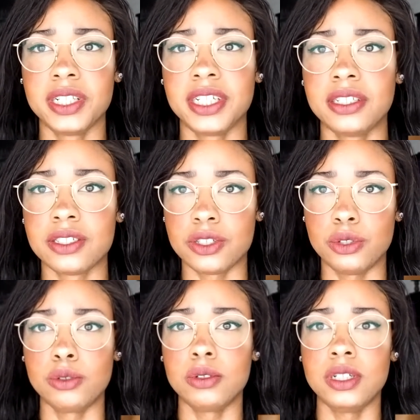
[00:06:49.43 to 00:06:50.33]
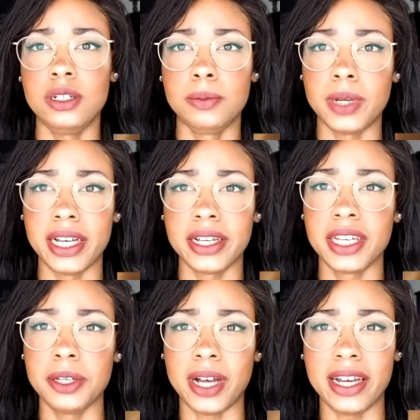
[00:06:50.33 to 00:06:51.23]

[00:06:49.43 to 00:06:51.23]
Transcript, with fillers: clean so um, I keep,